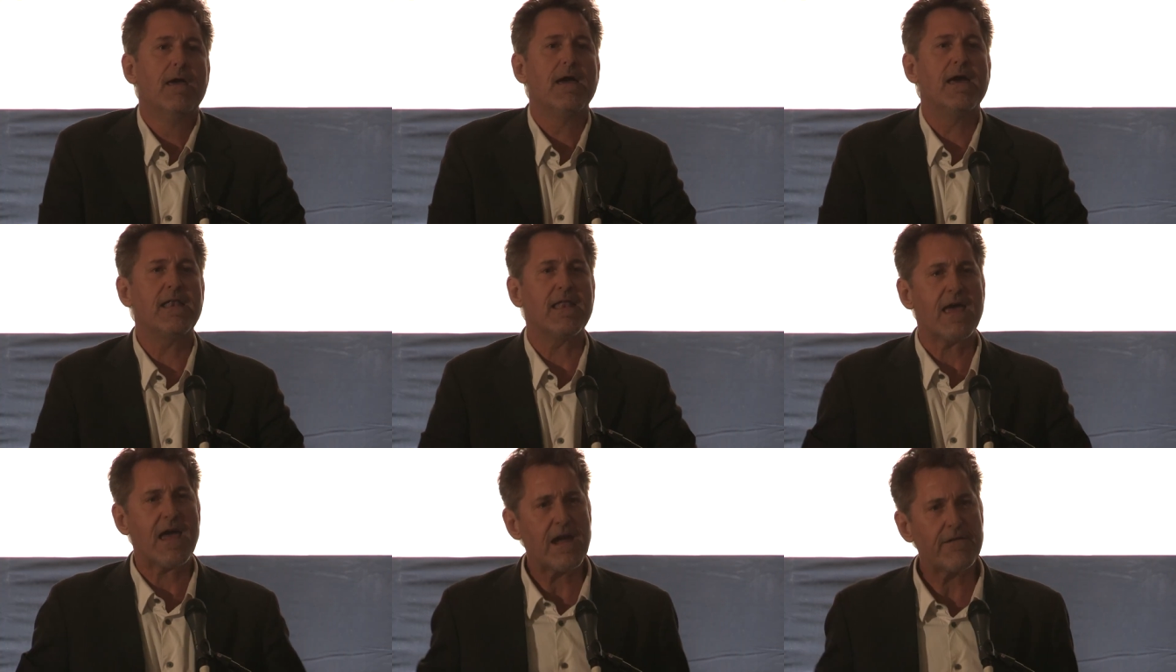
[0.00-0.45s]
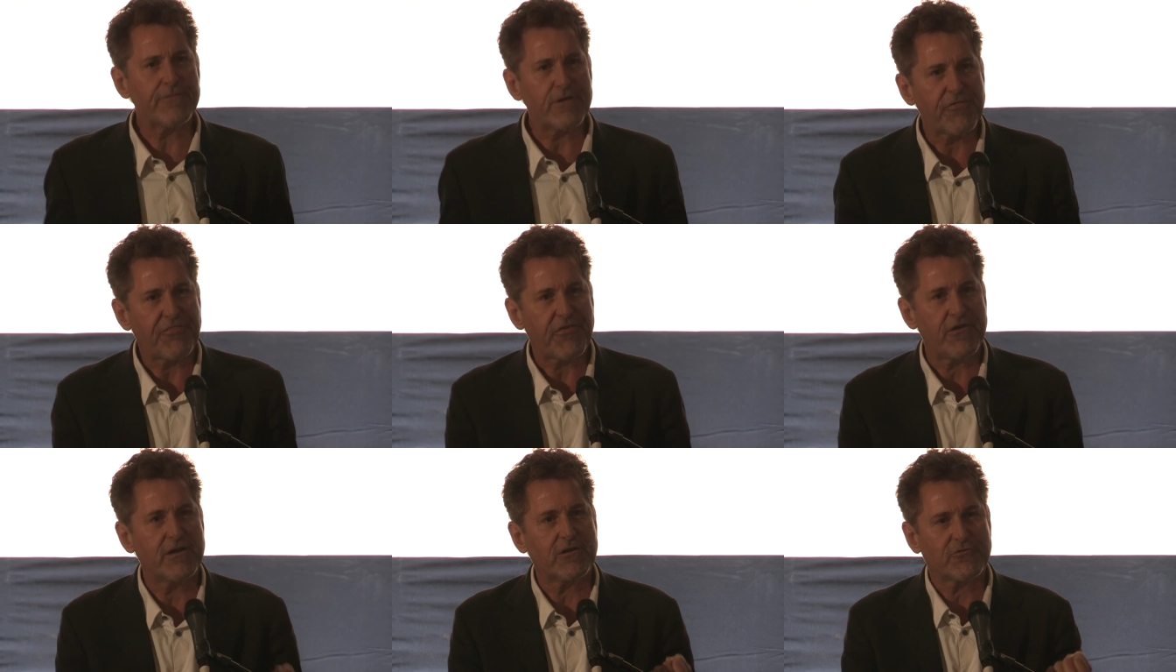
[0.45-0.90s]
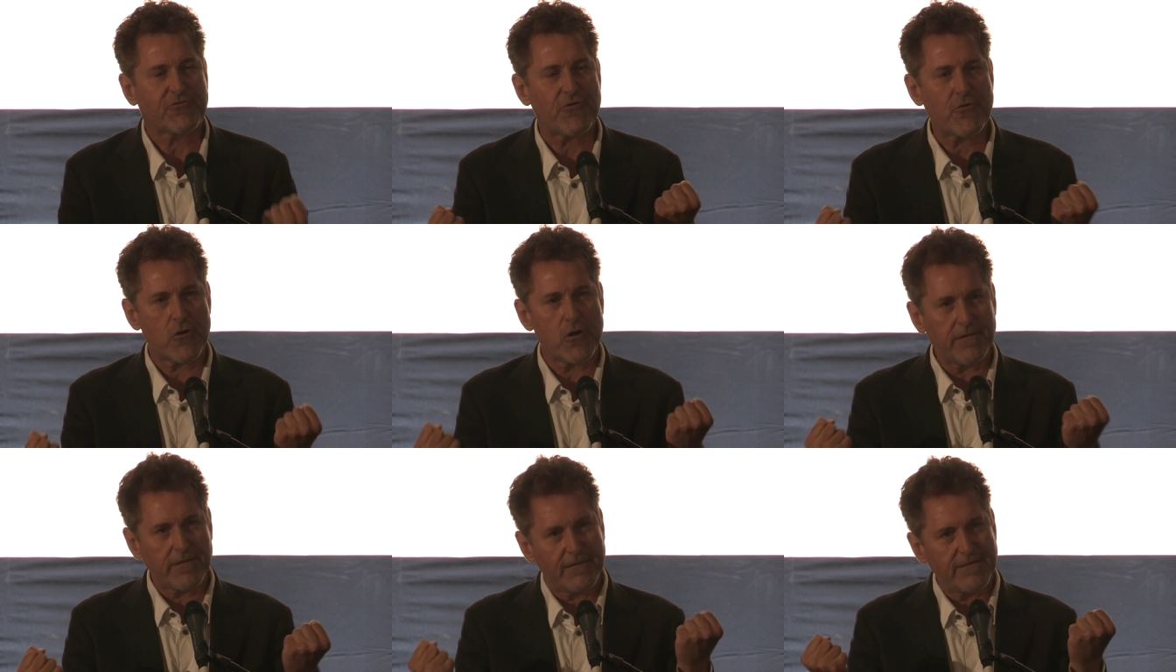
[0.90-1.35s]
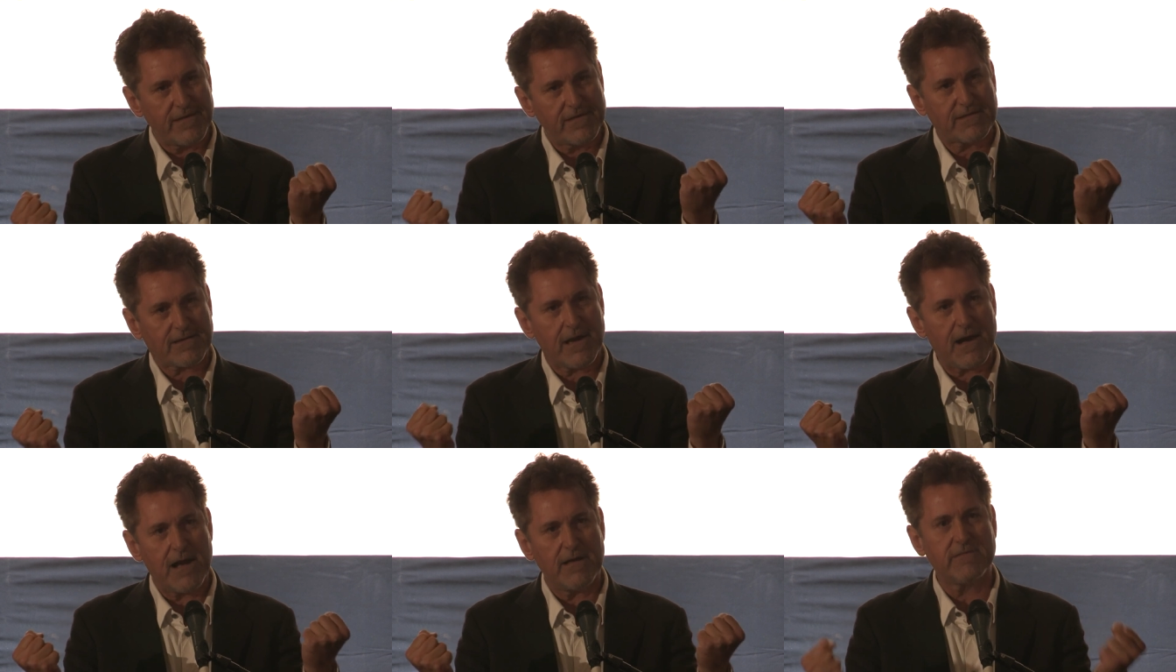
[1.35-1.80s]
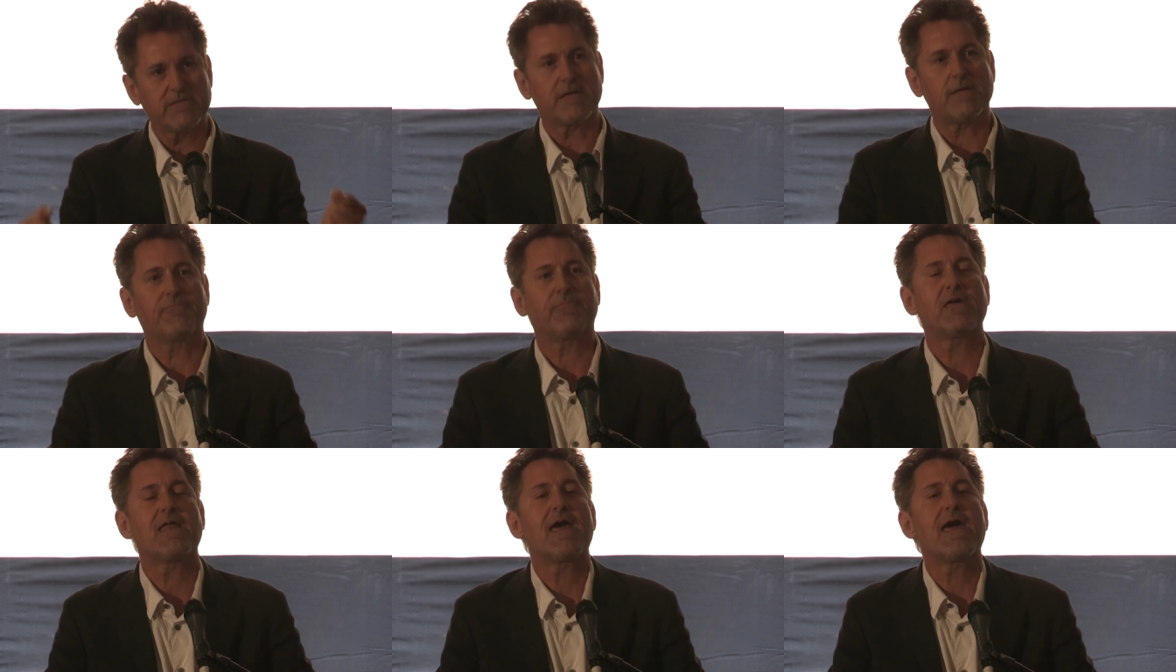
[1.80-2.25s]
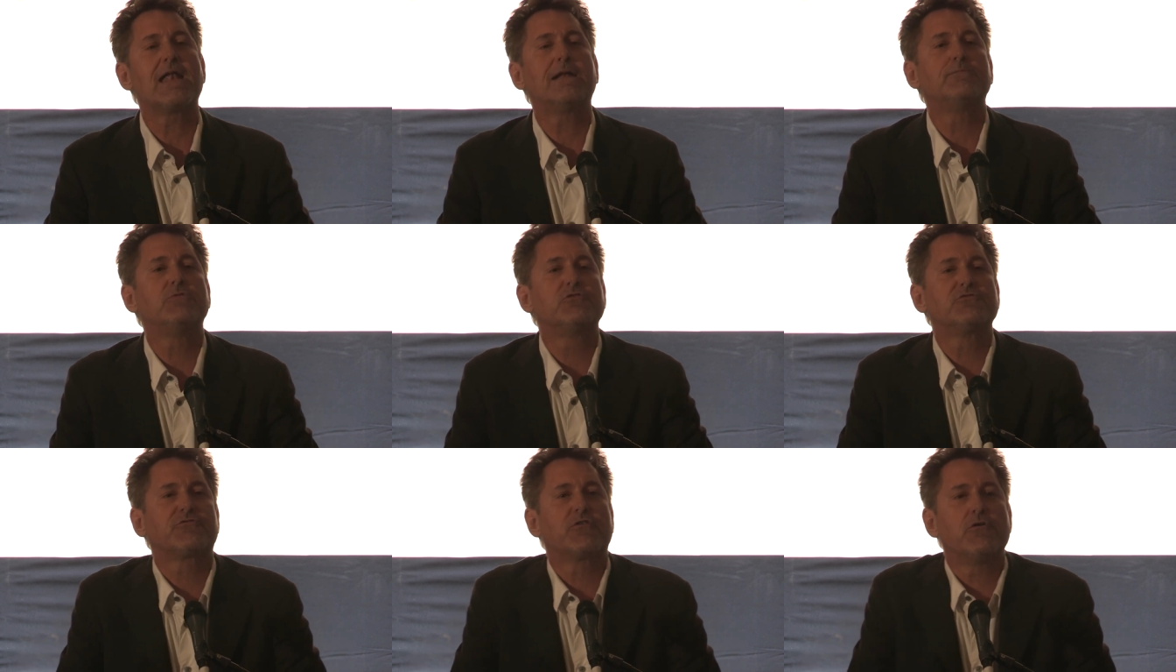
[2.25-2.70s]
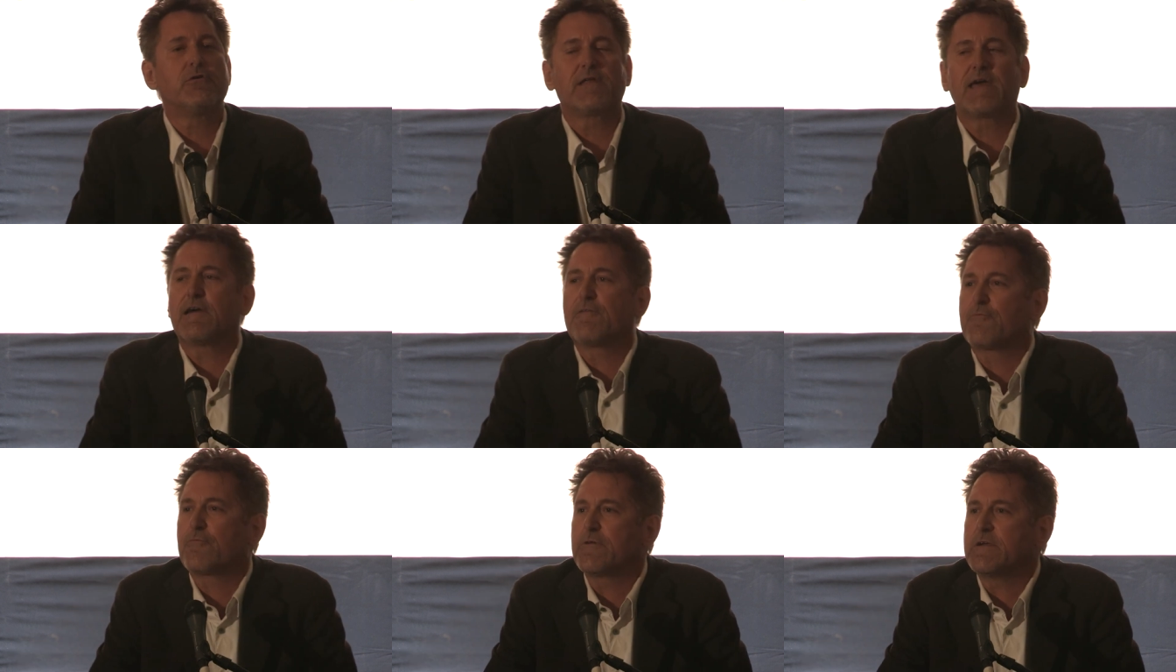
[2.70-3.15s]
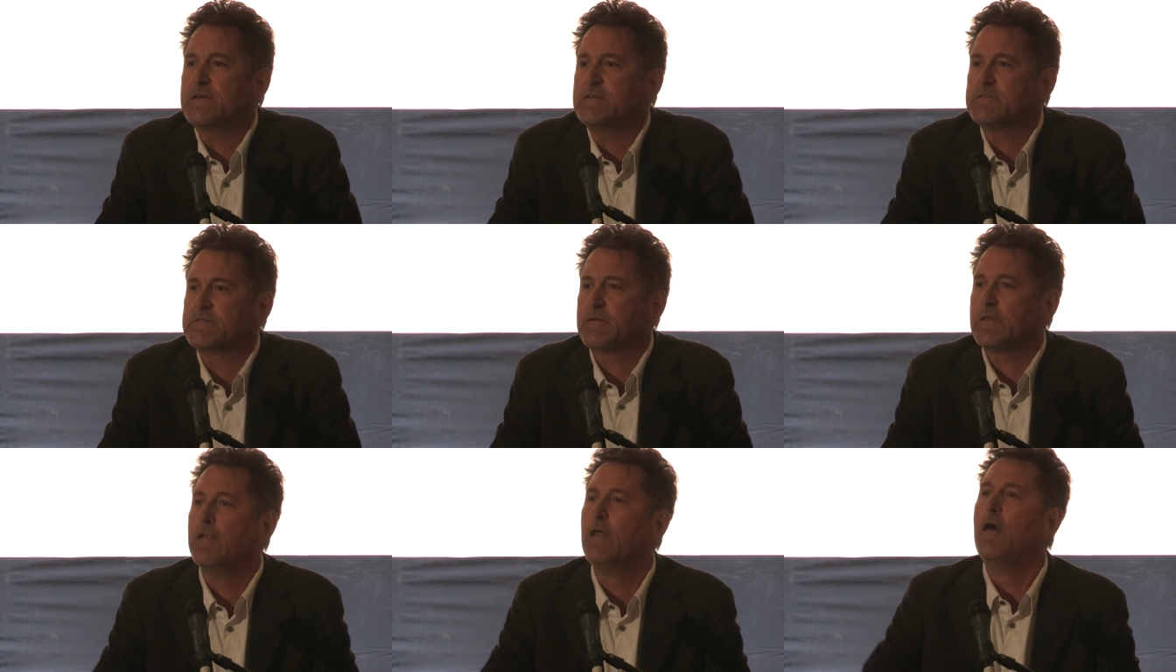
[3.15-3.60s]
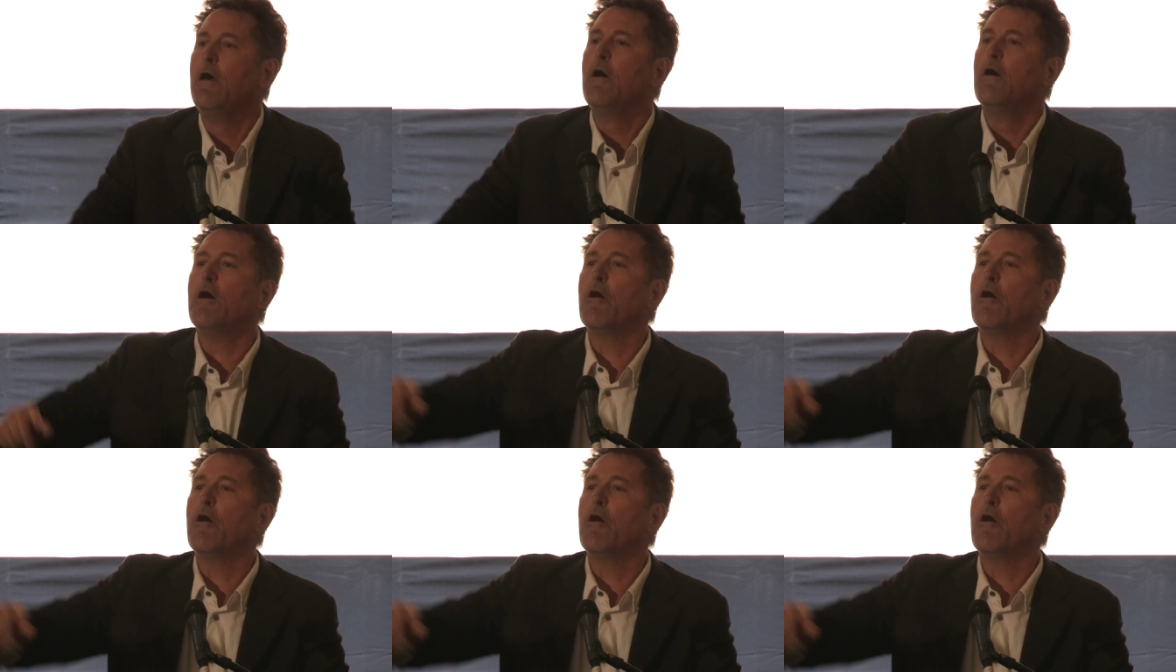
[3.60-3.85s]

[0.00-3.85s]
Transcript: And everything turned on this concept that animals don't have reason